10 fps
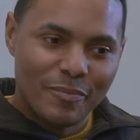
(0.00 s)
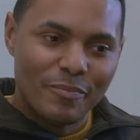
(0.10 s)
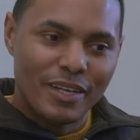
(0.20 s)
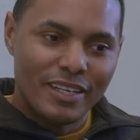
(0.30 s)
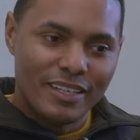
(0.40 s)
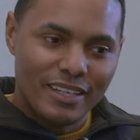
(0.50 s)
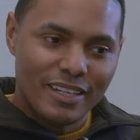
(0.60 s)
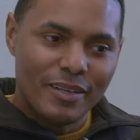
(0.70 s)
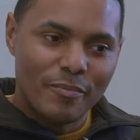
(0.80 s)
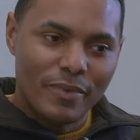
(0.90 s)
But
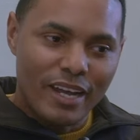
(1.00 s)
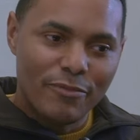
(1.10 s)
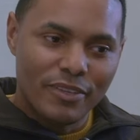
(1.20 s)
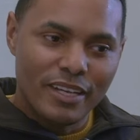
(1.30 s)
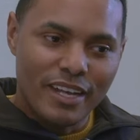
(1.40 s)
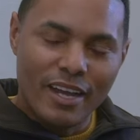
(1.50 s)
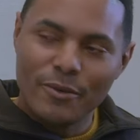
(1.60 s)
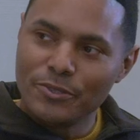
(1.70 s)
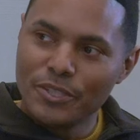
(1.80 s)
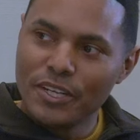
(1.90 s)
I feel like
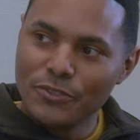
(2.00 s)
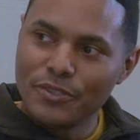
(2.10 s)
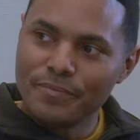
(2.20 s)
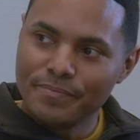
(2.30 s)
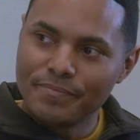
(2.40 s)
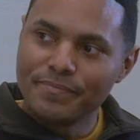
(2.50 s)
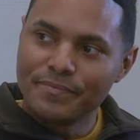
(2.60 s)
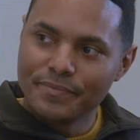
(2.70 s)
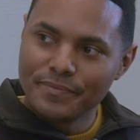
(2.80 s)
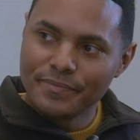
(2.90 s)
higher education.
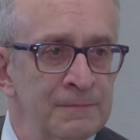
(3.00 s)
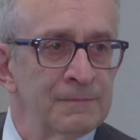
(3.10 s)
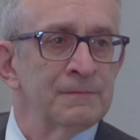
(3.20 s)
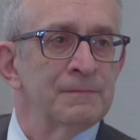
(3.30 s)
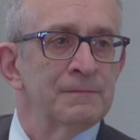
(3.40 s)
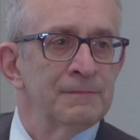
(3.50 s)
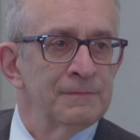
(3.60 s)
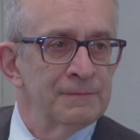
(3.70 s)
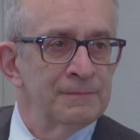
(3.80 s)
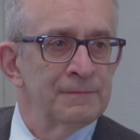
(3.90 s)

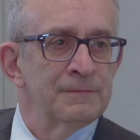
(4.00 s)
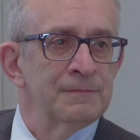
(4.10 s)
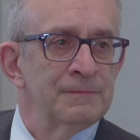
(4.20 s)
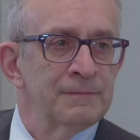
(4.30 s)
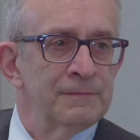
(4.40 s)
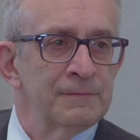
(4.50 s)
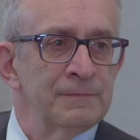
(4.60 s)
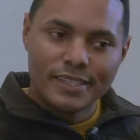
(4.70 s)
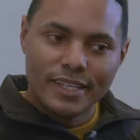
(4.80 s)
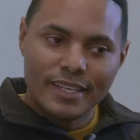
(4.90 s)

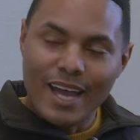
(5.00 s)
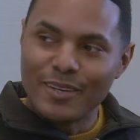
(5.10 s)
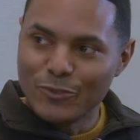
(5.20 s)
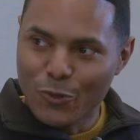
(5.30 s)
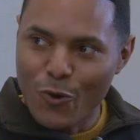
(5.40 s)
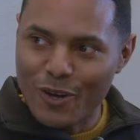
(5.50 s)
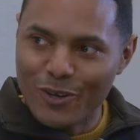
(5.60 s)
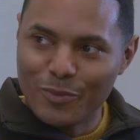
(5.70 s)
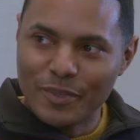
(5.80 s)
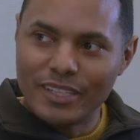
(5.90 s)
Not
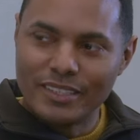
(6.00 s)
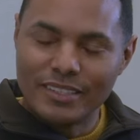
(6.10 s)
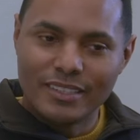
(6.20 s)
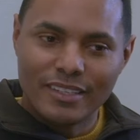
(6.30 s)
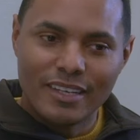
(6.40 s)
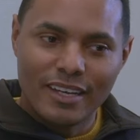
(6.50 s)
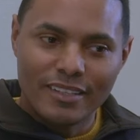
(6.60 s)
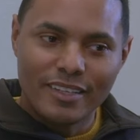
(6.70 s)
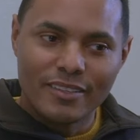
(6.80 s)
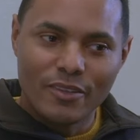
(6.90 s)
Touro, but I
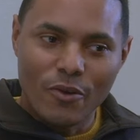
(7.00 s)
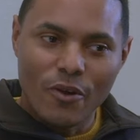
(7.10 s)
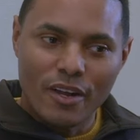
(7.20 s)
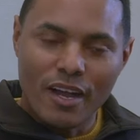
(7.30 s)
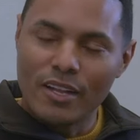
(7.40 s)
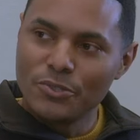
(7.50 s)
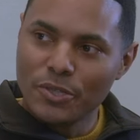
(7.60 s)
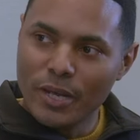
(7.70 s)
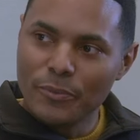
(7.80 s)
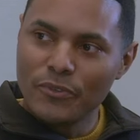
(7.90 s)
think there are college
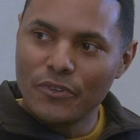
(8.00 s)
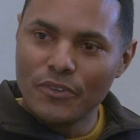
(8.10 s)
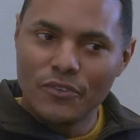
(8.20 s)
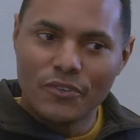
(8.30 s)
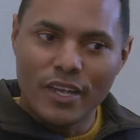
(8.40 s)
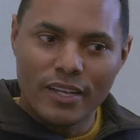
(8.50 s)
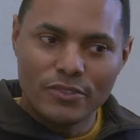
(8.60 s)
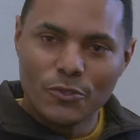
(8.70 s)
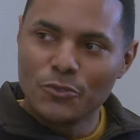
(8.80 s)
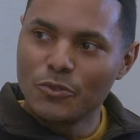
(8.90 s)
campuses and
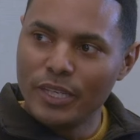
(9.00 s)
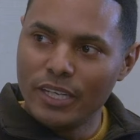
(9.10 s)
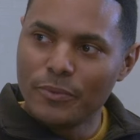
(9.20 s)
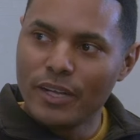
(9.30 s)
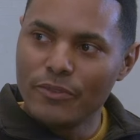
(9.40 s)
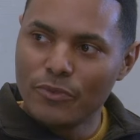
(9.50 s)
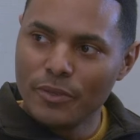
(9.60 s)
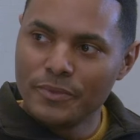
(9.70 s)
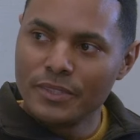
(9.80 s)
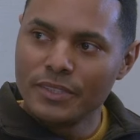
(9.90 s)
social media
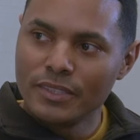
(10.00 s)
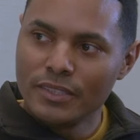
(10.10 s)
platforms